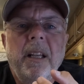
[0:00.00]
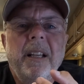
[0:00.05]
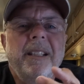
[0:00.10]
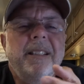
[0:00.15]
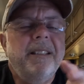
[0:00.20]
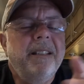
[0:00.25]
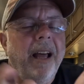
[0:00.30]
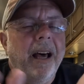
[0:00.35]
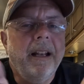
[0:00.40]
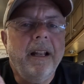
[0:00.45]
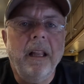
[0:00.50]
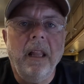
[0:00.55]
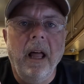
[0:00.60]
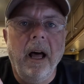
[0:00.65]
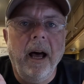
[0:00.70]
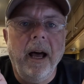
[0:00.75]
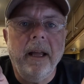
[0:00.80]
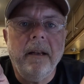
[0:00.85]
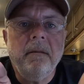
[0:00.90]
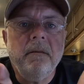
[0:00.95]
It's not a
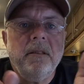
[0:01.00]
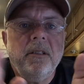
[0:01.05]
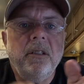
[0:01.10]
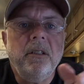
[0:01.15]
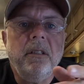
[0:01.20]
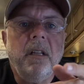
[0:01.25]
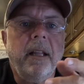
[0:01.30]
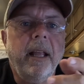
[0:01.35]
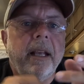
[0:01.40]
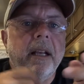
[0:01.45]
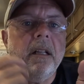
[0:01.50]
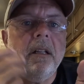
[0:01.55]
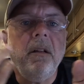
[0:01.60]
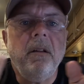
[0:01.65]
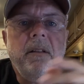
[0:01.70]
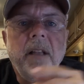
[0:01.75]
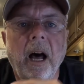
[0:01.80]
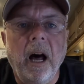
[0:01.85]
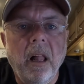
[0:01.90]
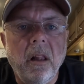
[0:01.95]
lot. It's usually like a
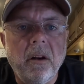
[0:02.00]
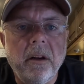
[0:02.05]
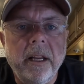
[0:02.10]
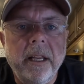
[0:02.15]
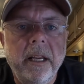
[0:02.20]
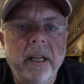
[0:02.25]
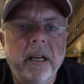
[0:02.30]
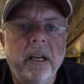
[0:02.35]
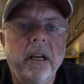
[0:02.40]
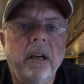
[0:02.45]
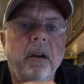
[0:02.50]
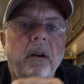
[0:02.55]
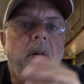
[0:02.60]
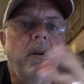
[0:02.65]
little $1 here,